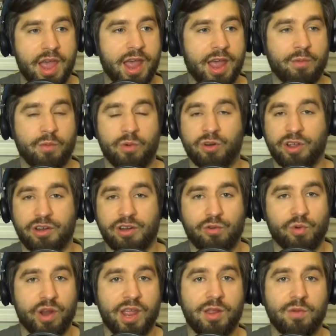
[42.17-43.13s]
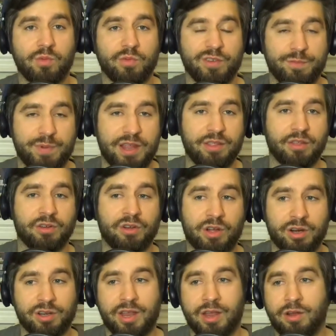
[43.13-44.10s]
And we're like, "Great, we've beaten the
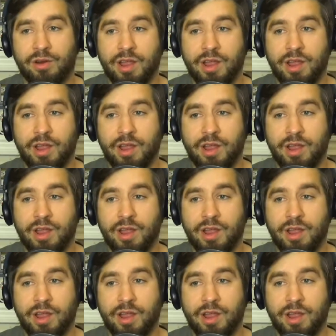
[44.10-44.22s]
lockdown."